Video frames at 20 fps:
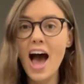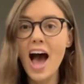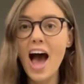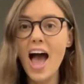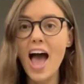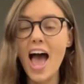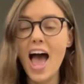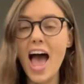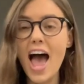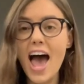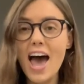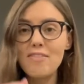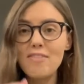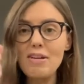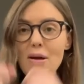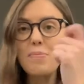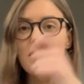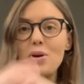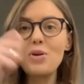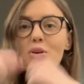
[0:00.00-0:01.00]
And wrap
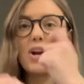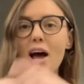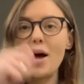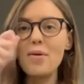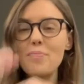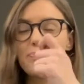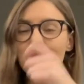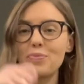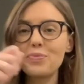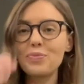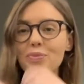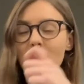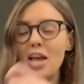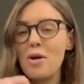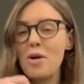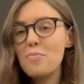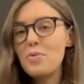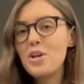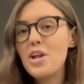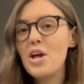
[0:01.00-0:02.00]
it all up.
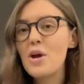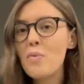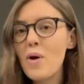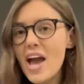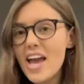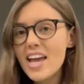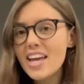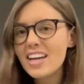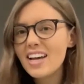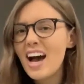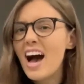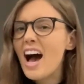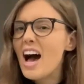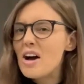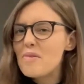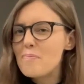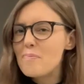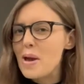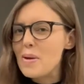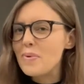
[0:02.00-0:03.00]
Put it away.
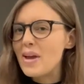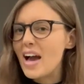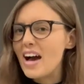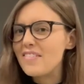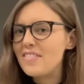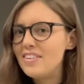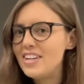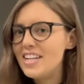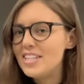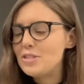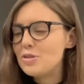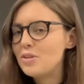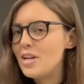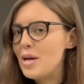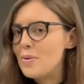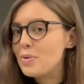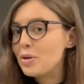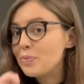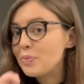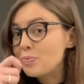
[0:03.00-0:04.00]
Maybe have a little
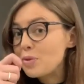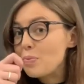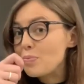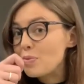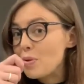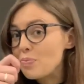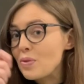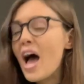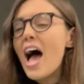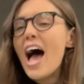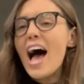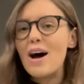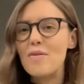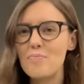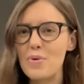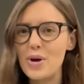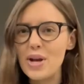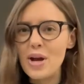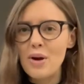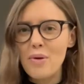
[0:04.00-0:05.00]
nibble and put
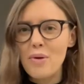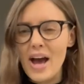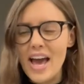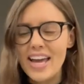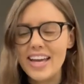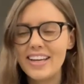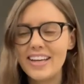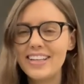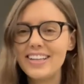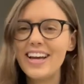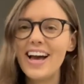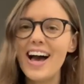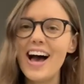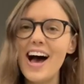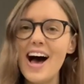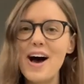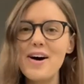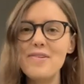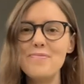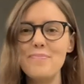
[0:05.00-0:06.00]
it away.
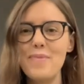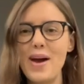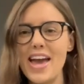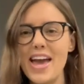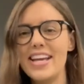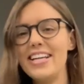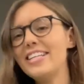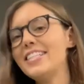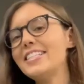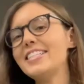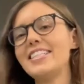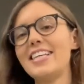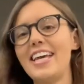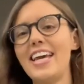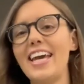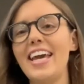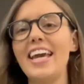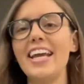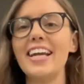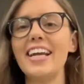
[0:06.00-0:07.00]

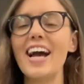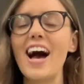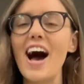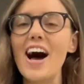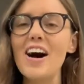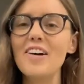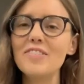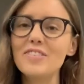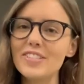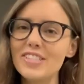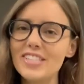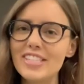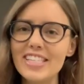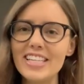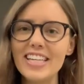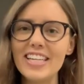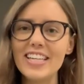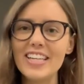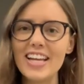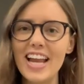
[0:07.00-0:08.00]
Amazing. I will see
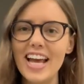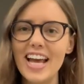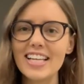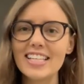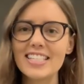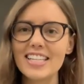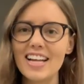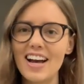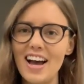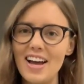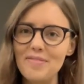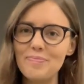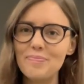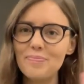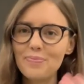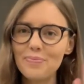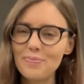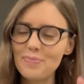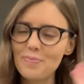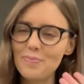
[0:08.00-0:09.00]
you next time.
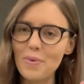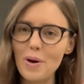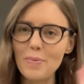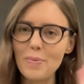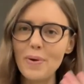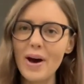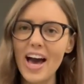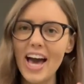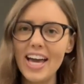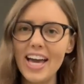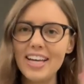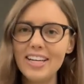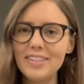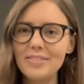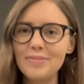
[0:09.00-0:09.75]
Bye-bye.